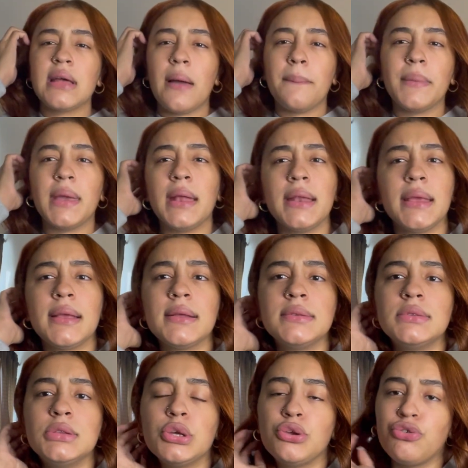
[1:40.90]
I'm getting
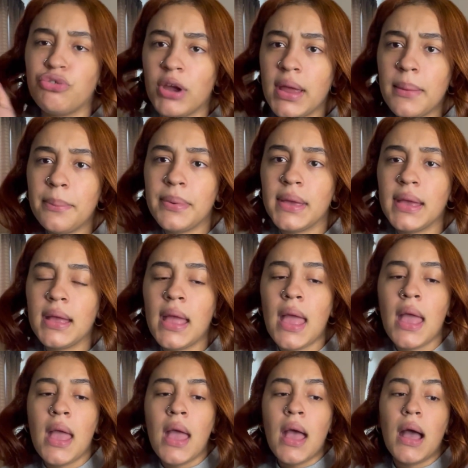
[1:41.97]
the cramping,
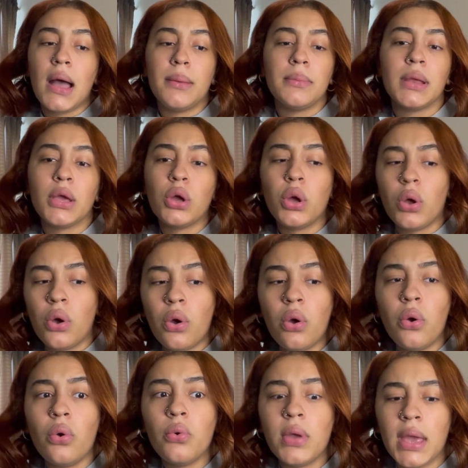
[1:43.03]
I'm like,
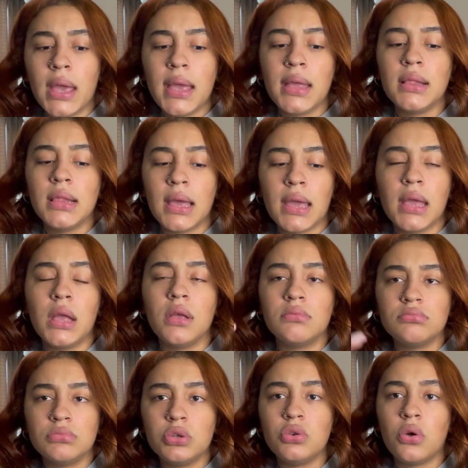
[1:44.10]
oh, okay, like,
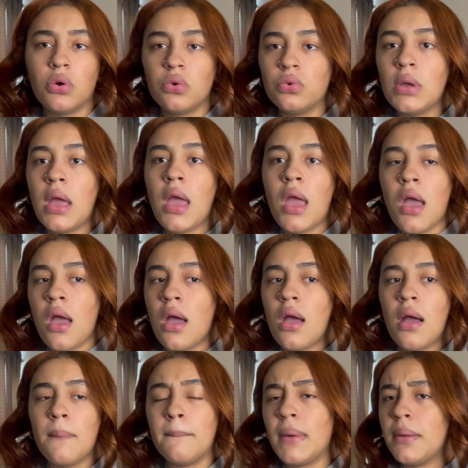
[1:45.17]
you know,
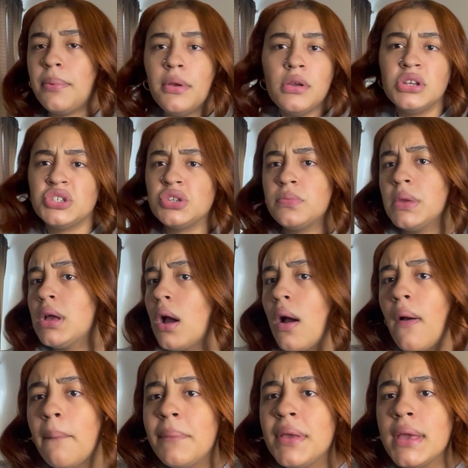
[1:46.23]
my period should be
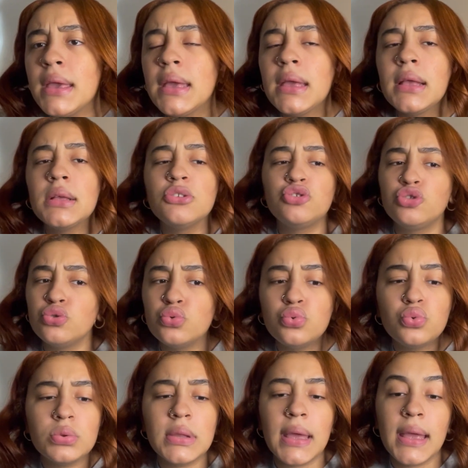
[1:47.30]
coming
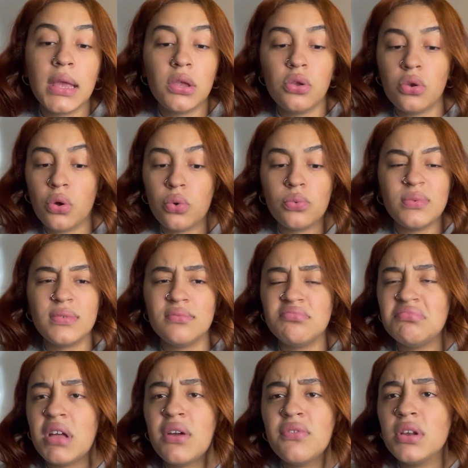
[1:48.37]
soon, like, you know,
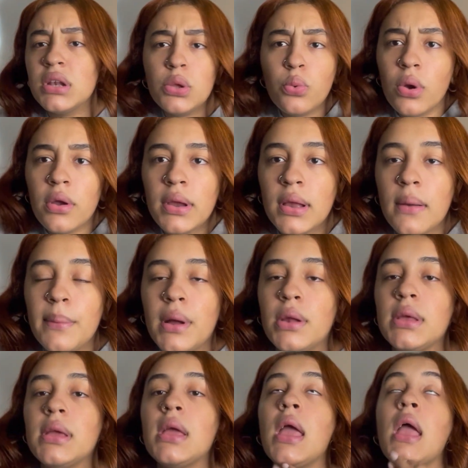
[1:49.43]
not really worrying about
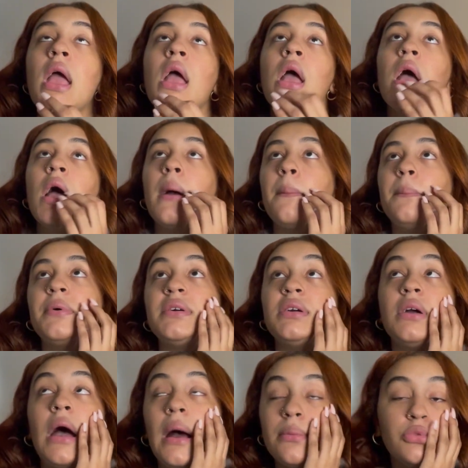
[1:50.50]
it.
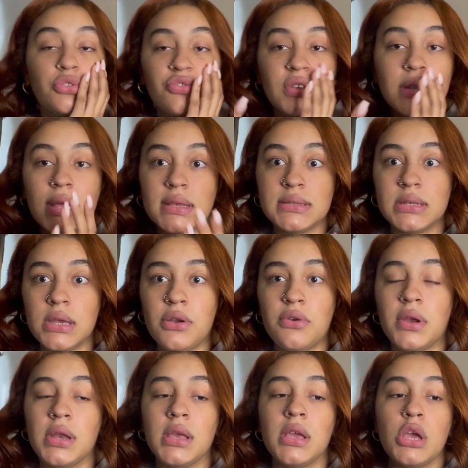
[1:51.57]
But I'm 3 days late
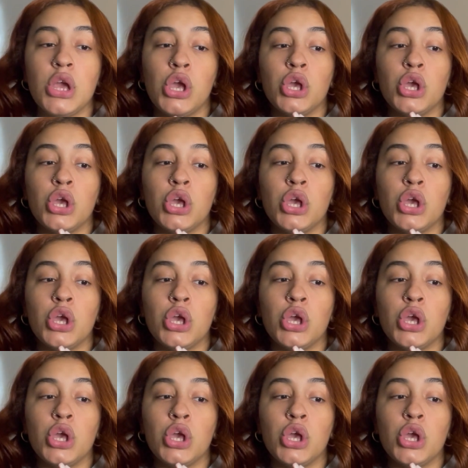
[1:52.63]
already.